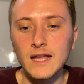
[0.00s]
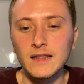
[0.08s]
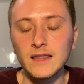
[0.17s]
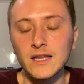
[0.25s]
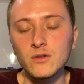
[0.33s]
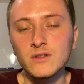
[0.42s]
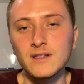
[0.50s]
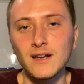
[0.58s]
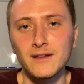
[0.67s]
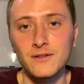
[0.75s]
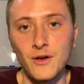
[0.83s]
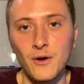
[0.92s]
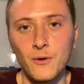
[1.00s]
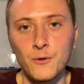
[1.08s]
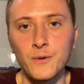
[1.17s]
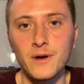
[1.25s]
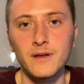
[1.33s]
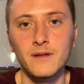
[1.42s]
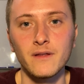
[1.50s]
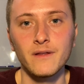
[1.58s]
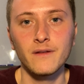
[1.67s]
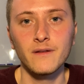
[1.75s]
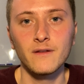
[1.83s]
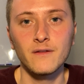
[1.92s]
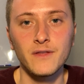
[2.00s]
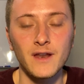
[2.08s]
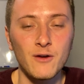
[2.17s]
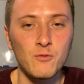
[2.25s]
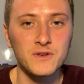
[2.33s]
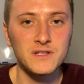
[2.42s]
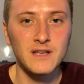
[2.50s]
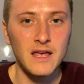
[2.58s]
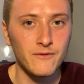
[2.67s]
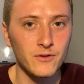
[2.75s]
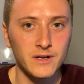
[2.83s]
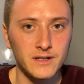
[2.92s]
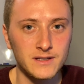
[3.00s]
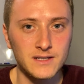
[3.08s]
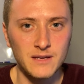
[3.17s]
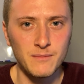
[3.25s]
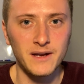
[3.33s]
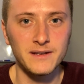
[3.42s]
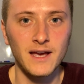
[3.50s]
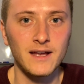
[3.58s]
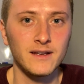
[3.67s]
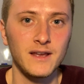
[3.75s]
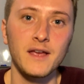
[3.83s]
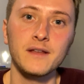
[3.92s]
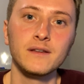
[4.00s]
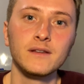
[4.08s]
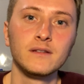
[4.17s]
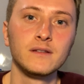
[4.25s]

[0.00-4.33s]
Little did I know that I wasn't ever going to see my dad again.